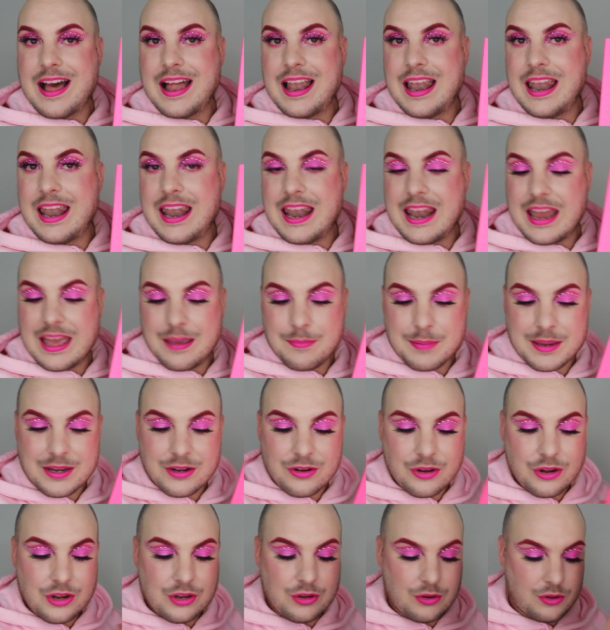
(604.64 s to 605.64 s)
Let me
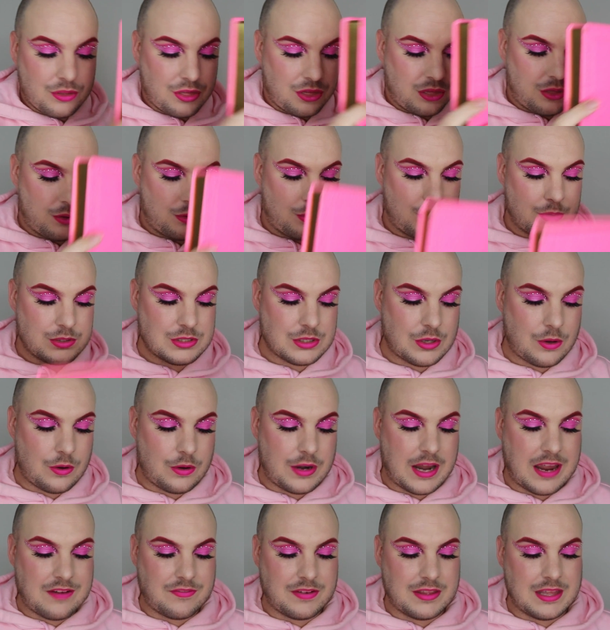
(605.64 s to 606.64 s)
know your thoughts
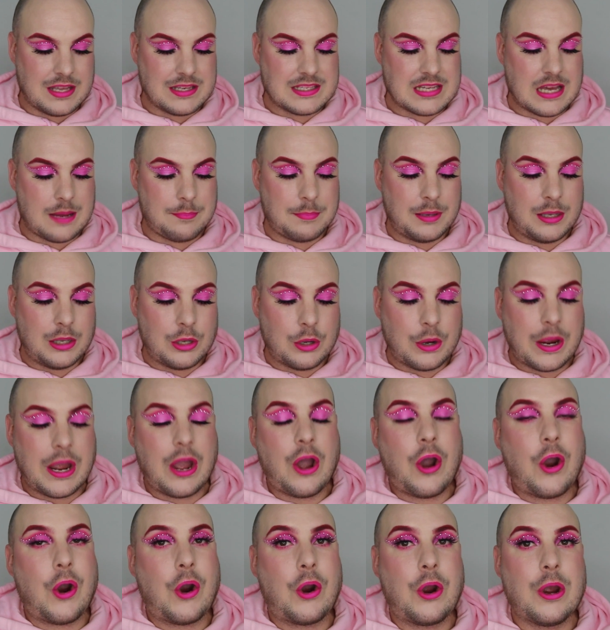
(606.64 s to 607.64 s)
on everything down below. I
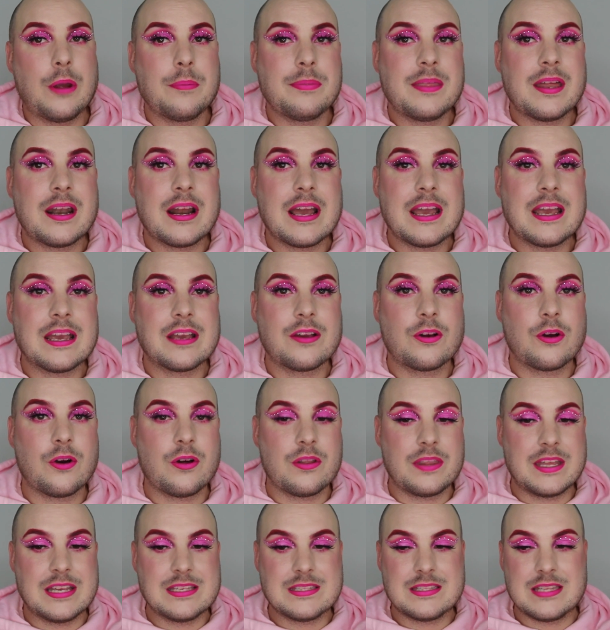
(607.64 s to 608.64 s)
hope that I
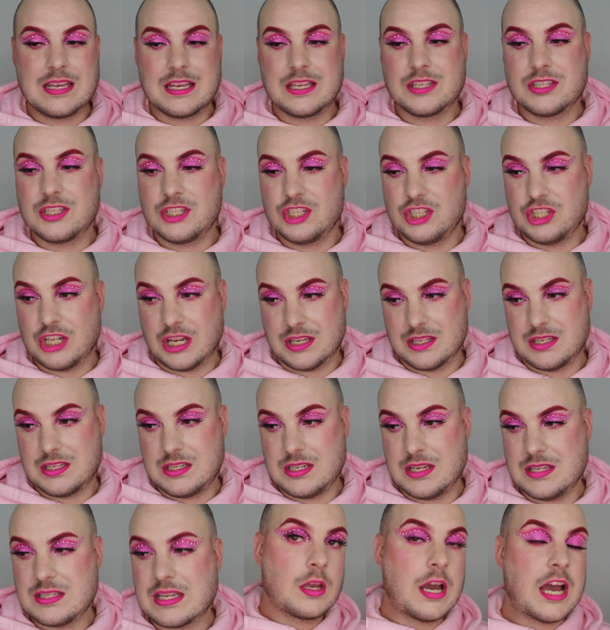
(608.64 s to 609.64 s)
got these things
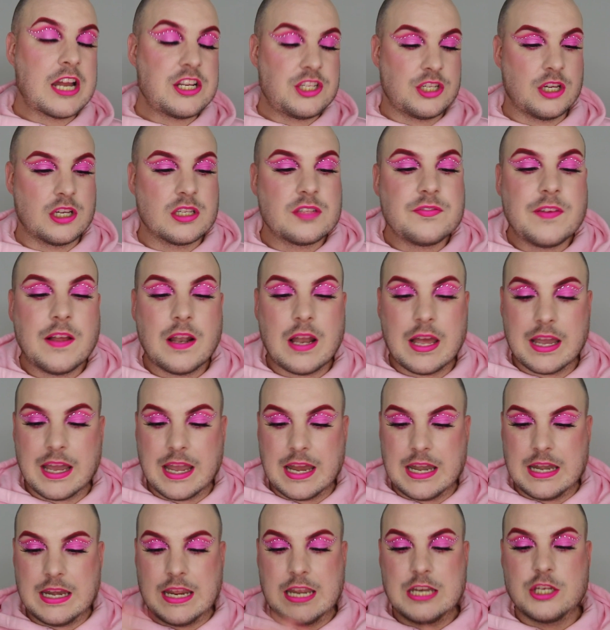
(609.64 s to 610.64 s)
justice. I just feel like I
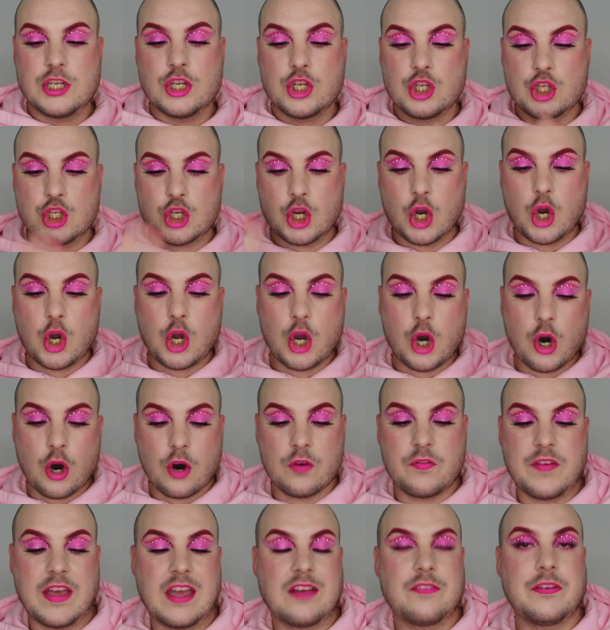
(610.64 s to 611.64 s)
need to show
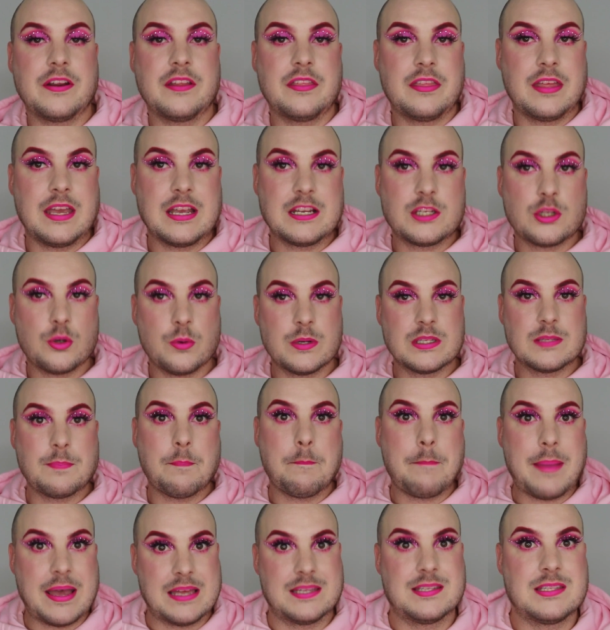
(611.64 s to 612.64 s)
off everything to its
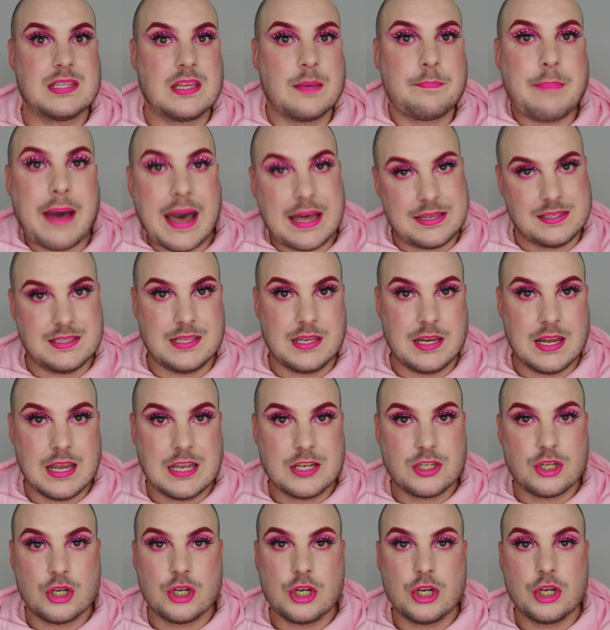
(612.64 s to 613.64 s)
best
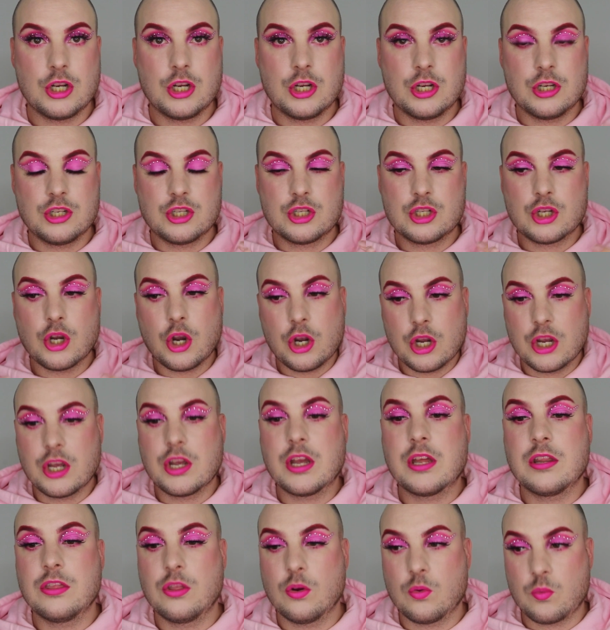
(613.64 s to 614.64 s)
capacity to show you
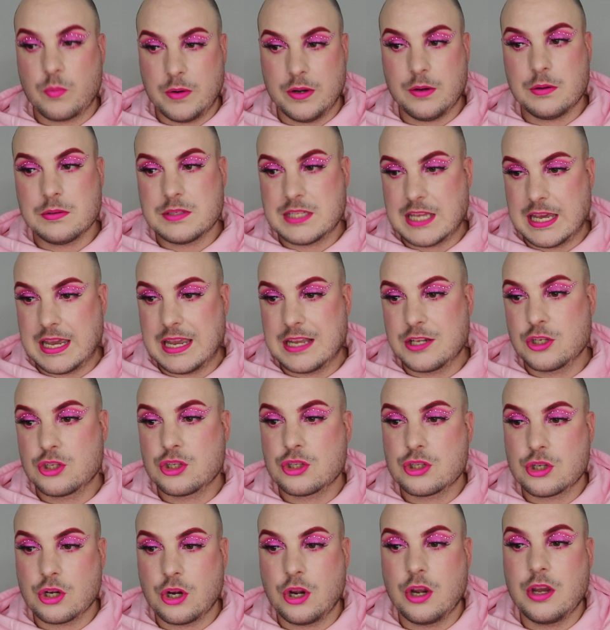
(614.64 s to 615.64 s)
the real tea and
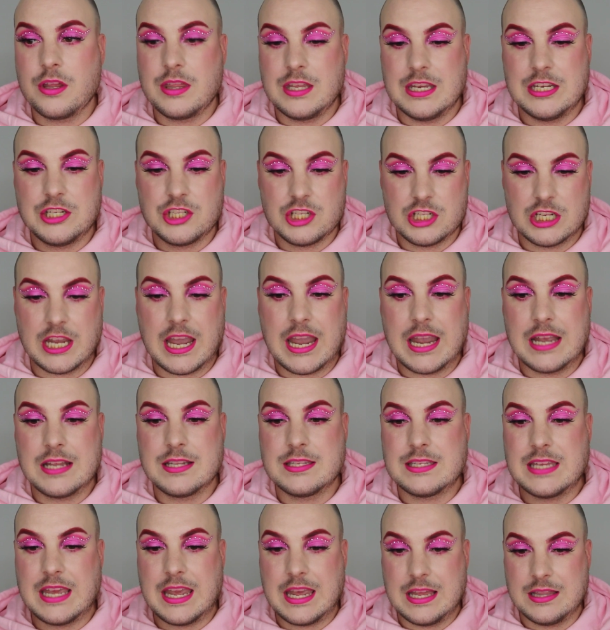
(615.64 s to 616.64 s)
show you these
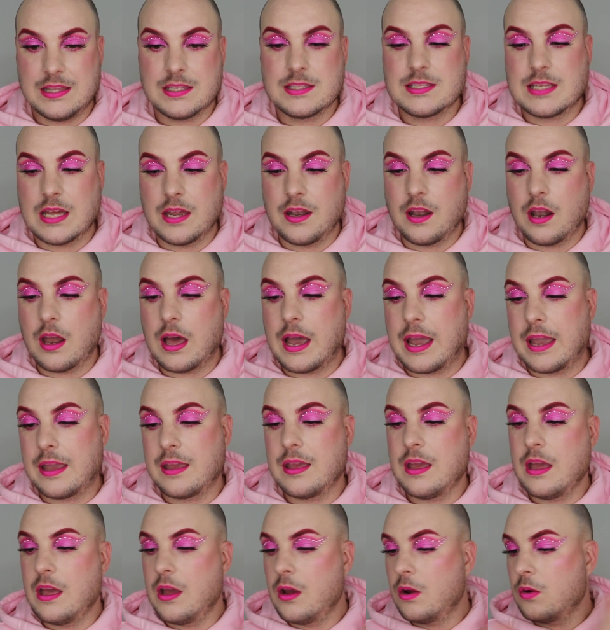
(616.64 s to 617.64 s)
shades in sunlight,
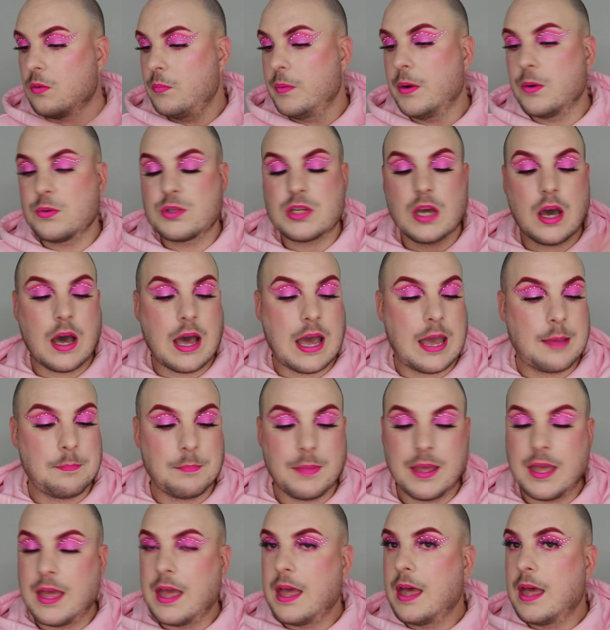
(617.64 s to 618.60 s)
real time,